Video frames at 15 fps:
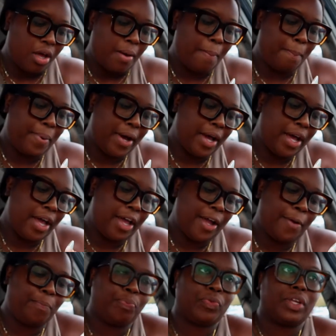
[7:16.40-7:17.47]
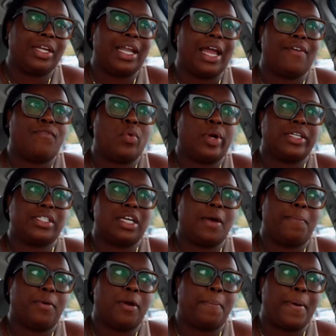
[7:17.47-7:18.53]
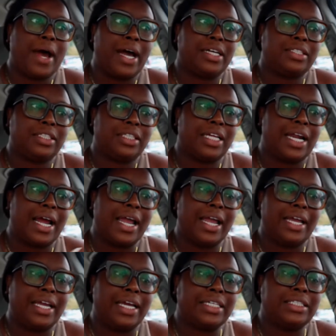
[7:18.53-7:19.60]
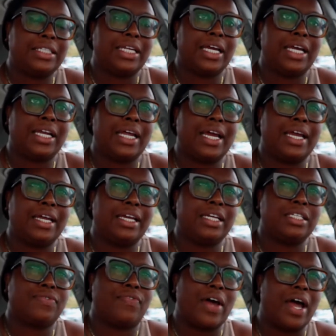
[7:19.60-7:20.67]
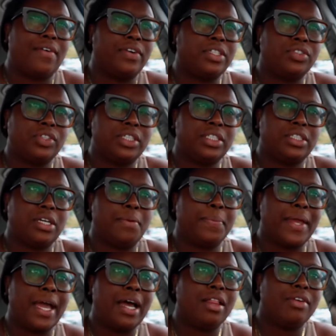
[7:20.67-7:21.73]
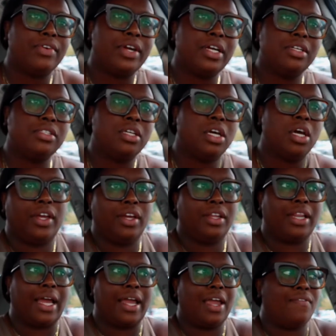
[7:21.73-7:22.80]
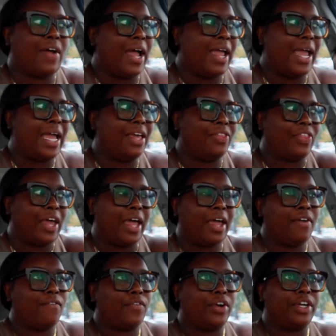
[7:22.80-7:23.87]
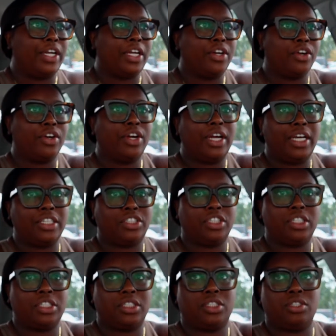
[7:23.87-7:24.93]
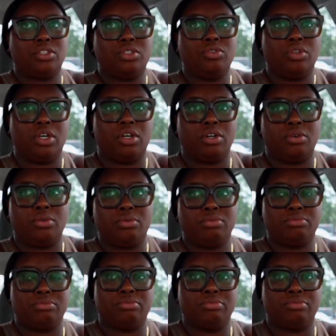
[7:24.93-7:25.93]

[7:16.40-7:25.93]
But like, for example, the pasta that I ate yesterday, that is 500 and something calories. Like if I ate that for dinner and just, you know,